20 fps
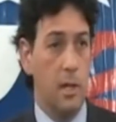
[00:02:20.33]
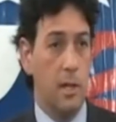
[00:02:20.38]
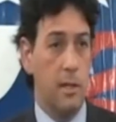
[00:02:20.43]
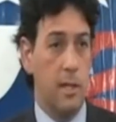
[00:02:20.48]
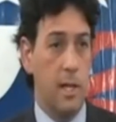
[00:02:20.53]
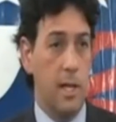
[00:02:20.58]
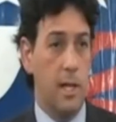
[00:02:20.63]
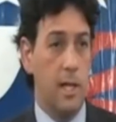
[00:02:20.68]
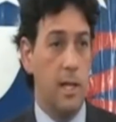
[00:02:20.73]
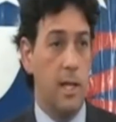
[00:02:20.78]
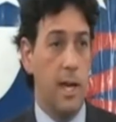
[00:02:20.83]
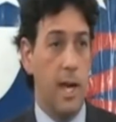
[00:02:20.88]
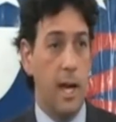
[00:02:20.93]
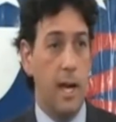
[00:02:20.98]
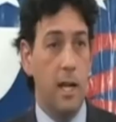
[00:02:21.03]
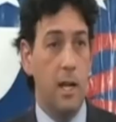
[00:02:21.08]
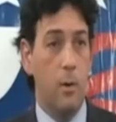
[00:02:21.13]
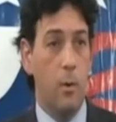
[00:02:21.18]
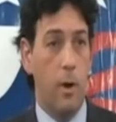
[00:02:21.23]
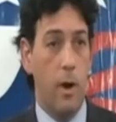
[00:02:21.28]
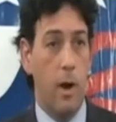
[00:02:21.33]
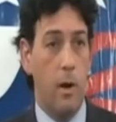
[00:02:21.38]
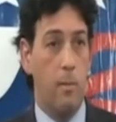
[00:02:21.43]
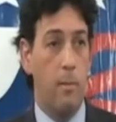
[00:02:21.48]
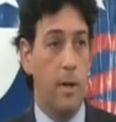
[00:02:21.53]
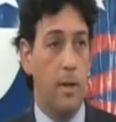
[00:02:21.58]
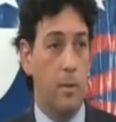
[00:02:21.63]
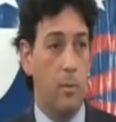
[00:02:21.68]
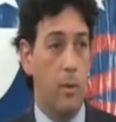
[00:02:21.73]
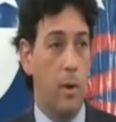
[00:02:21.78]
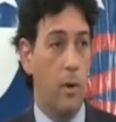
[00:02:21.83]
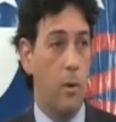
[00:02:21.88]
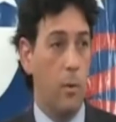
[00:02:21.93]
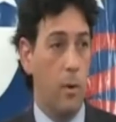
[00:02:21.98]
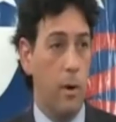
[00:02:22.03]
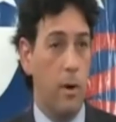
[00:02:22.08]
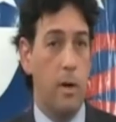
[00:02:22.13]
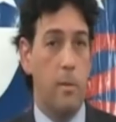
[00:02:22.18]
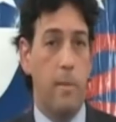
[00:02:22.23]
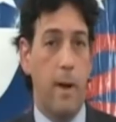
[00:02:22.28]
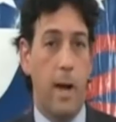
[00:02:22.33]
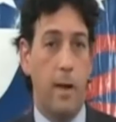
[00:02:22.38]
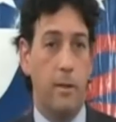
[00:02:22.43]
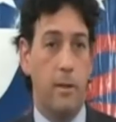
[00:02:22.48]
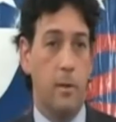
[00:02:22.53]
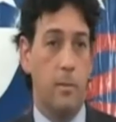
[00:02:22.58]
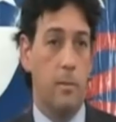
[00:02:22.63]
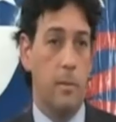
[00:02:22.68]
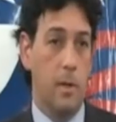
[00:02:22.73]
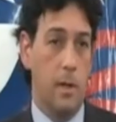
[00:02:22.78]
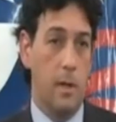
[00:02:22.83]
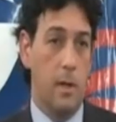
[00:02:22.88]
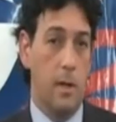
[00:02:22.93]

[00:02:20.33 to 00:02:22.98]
They didn't get anywhere, but we were worried about them.